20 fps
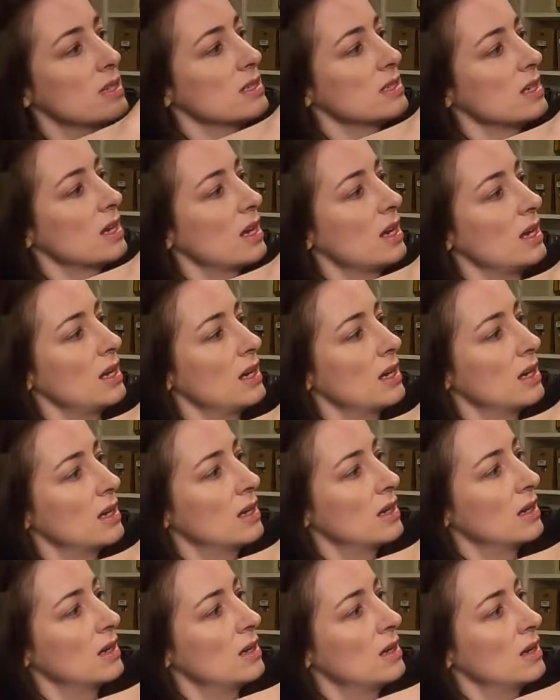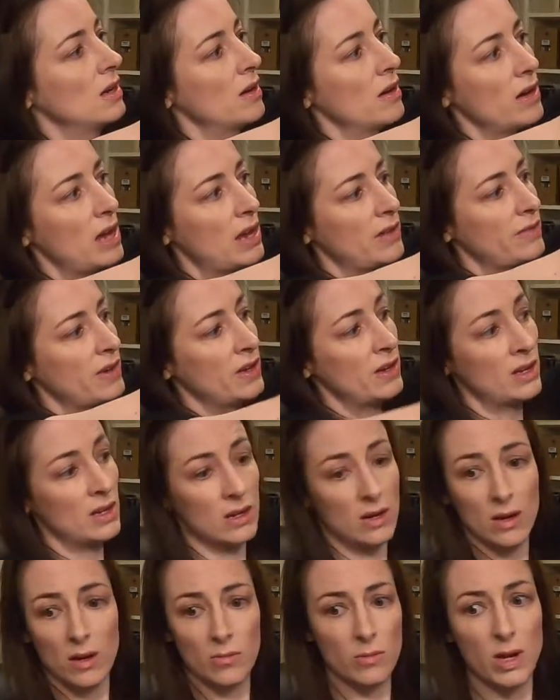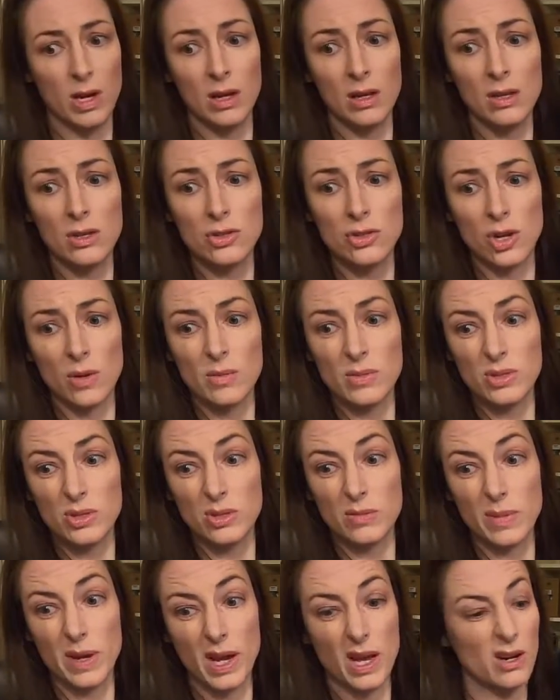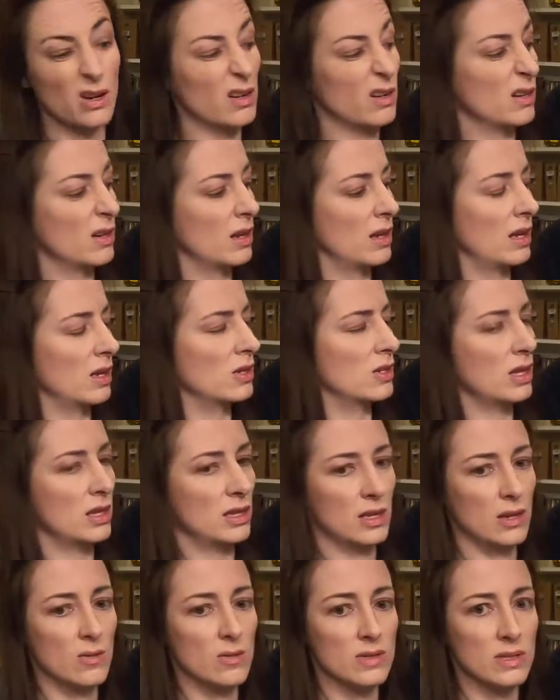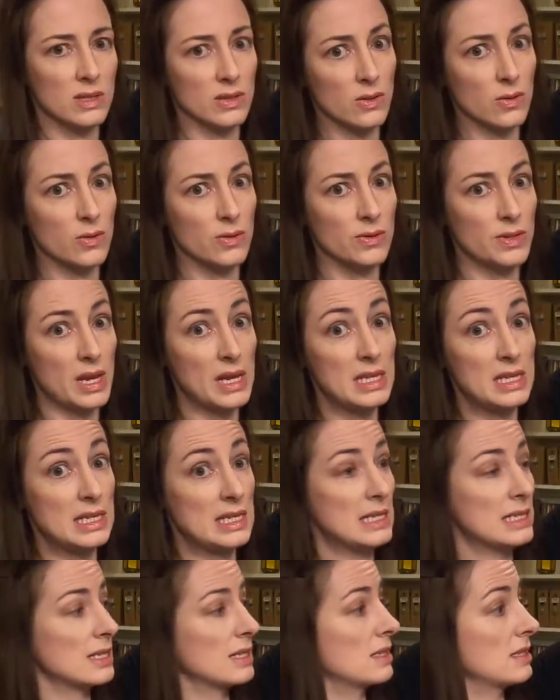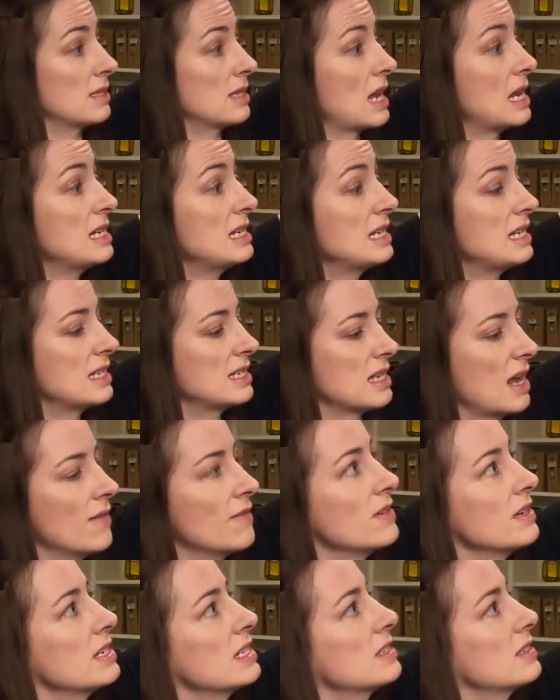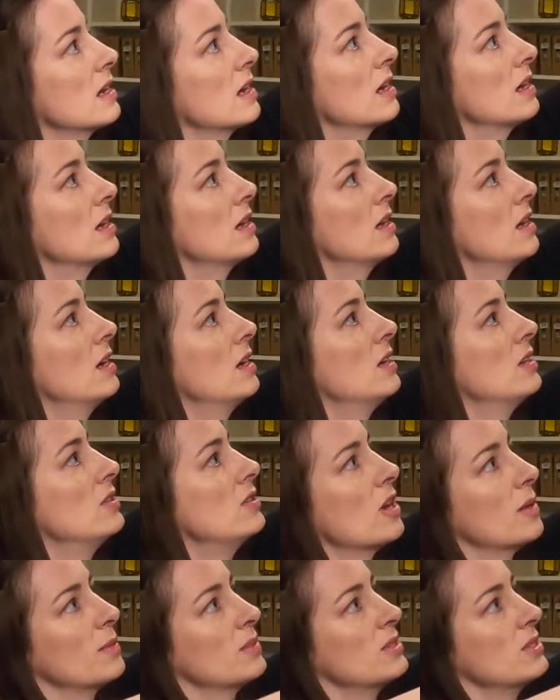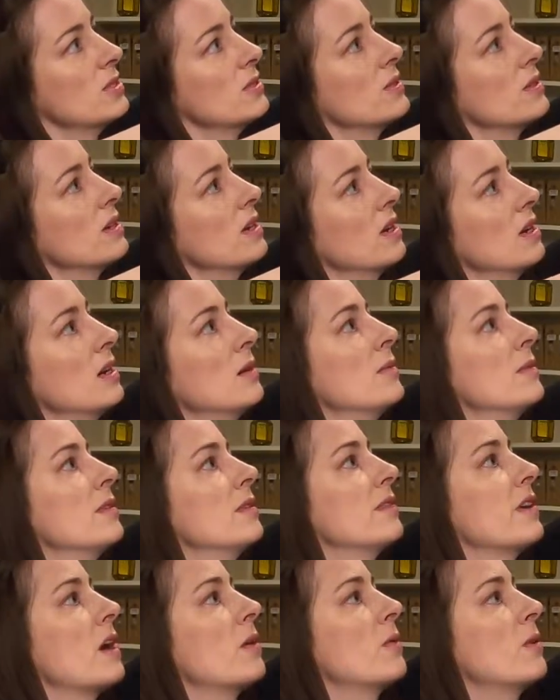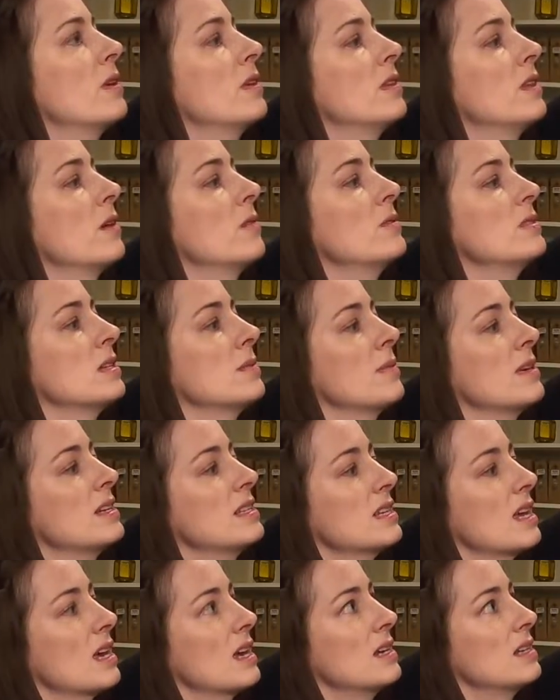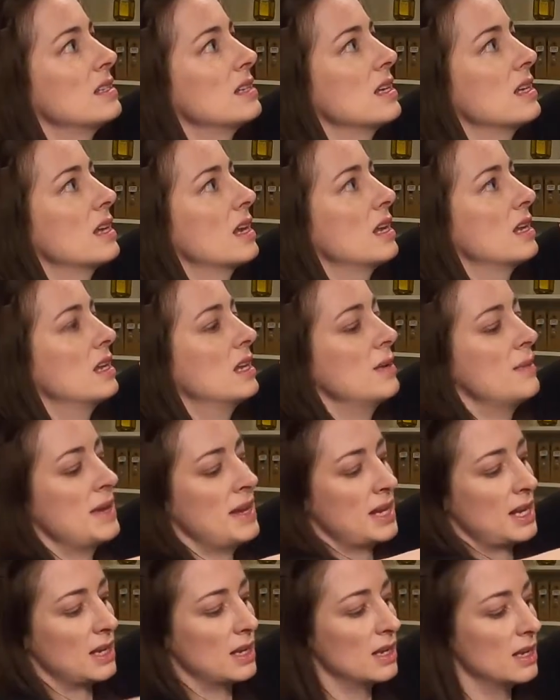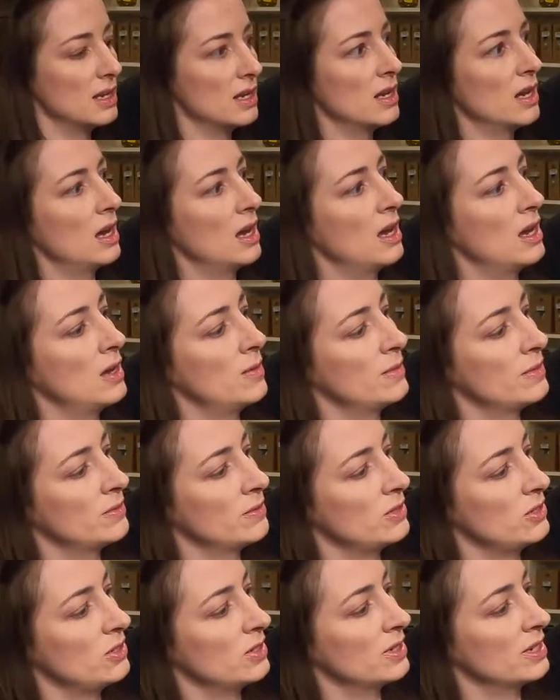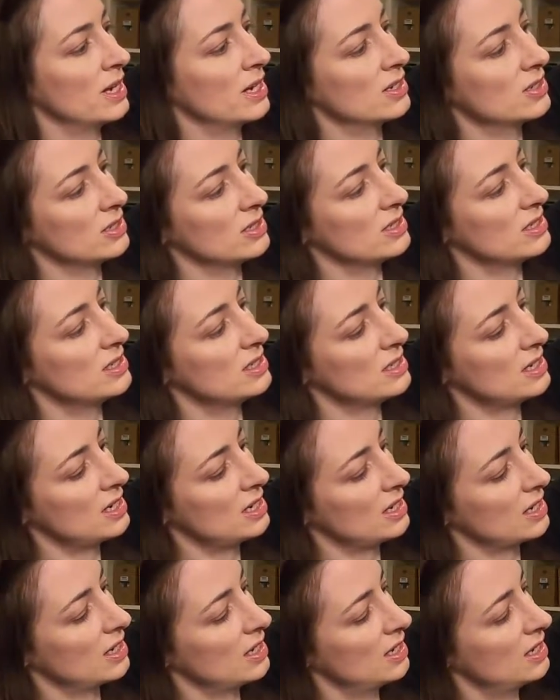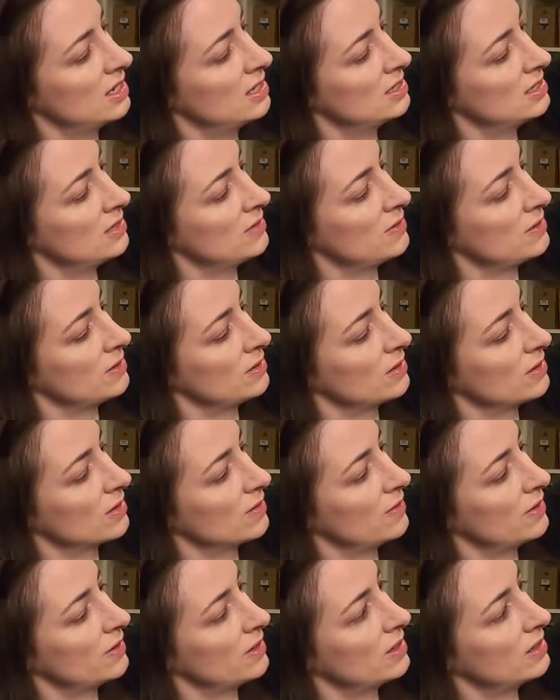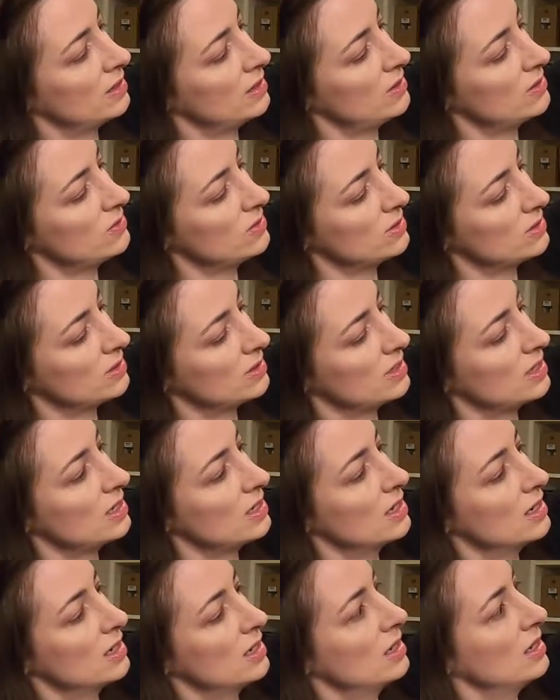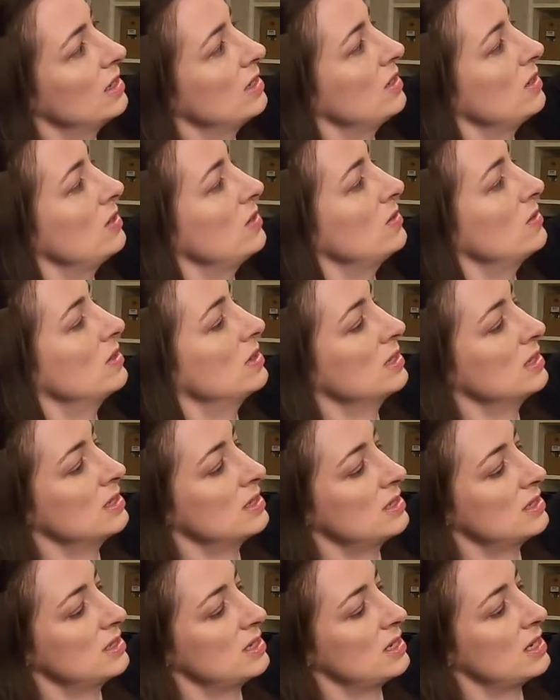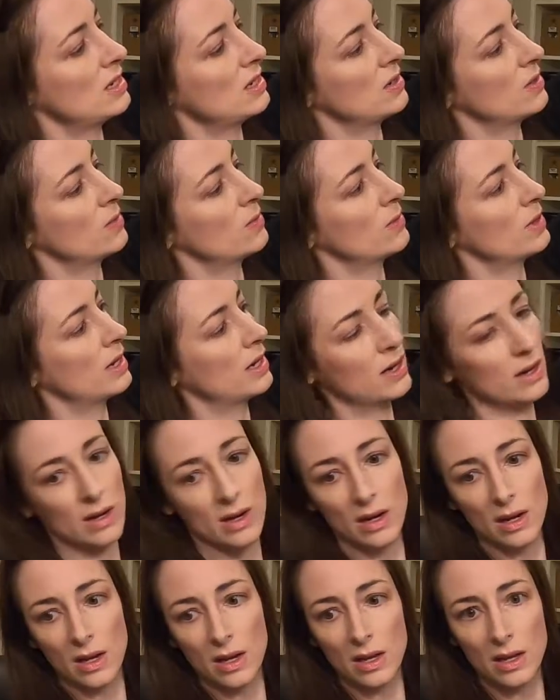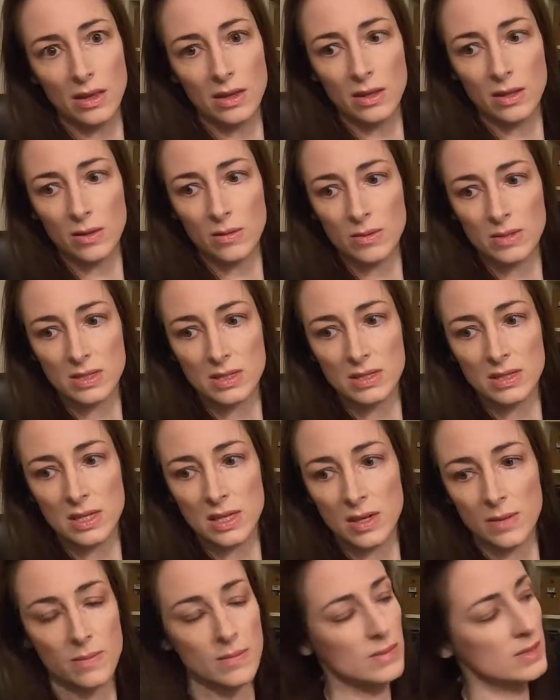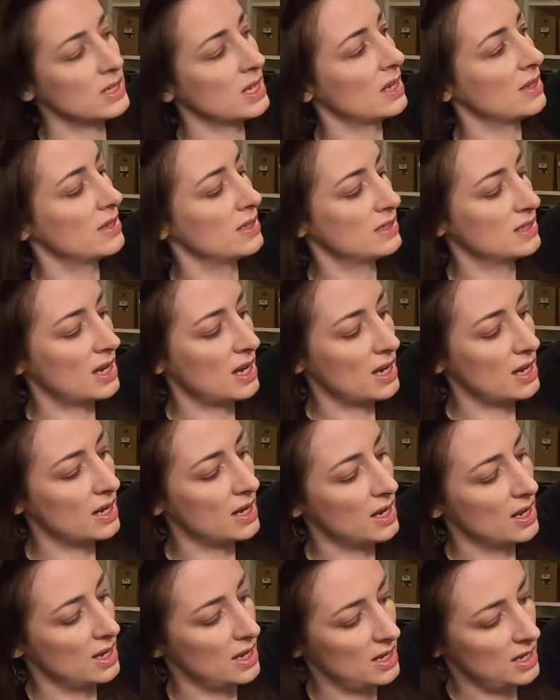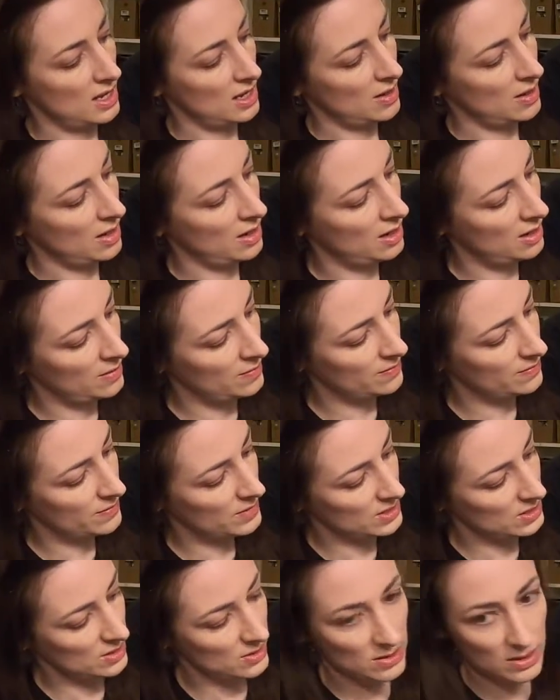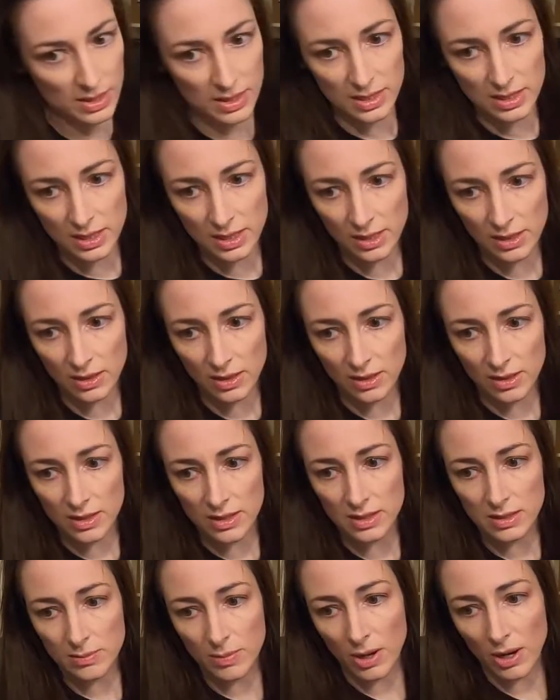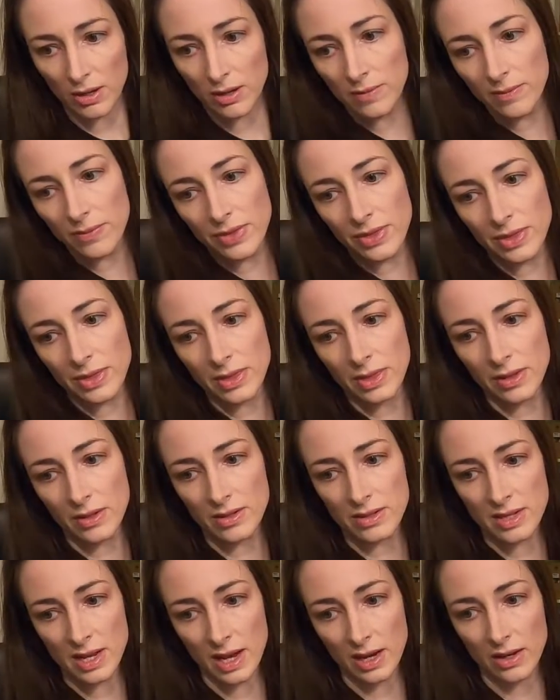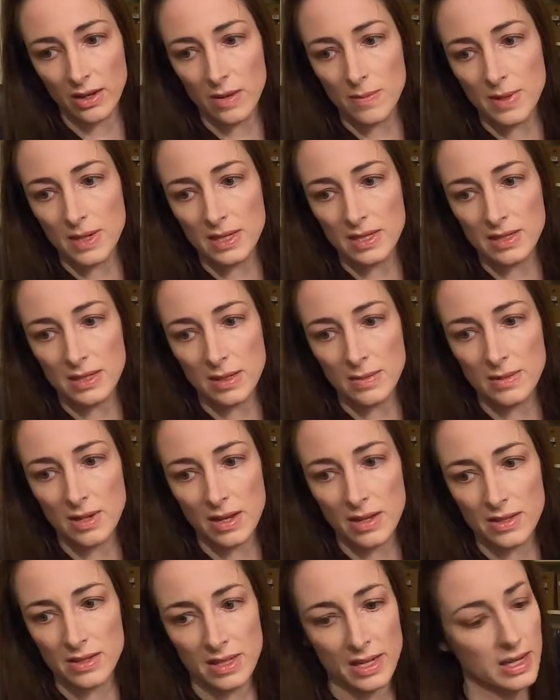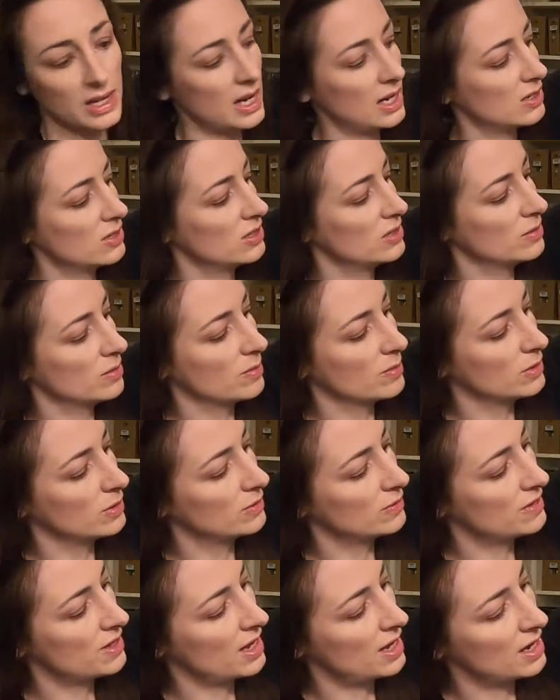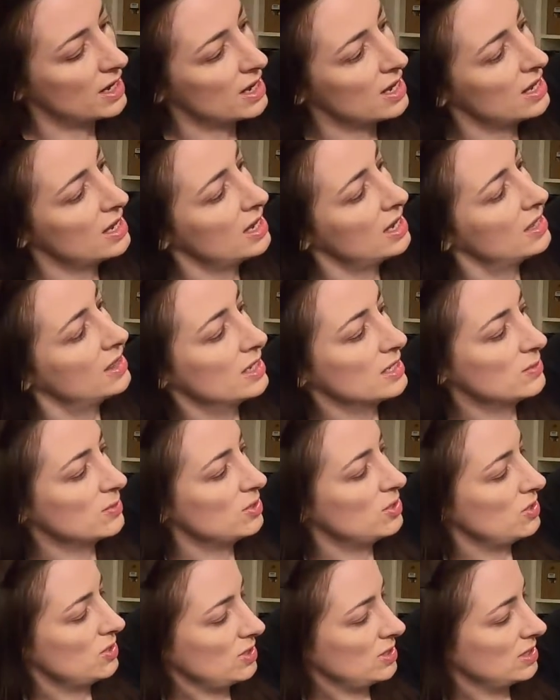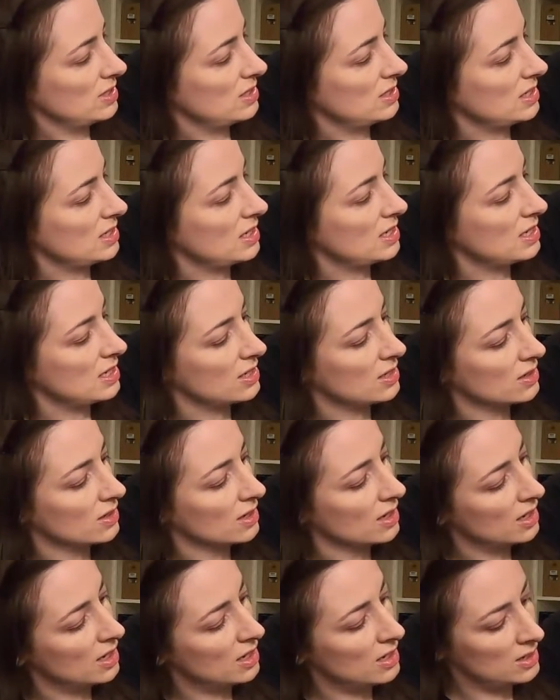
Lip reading: is I found like a regular jumpsuit pattern. Actually, I think it was like an old 1970s jumpsuit, and found one that was in my size, and I made it. And what you can actually see is, if you look very closely, you can see where there was a seam down the side. As you can see on this part, there's not going to be a seam down the side. I actually removed that. And that's what you can see here,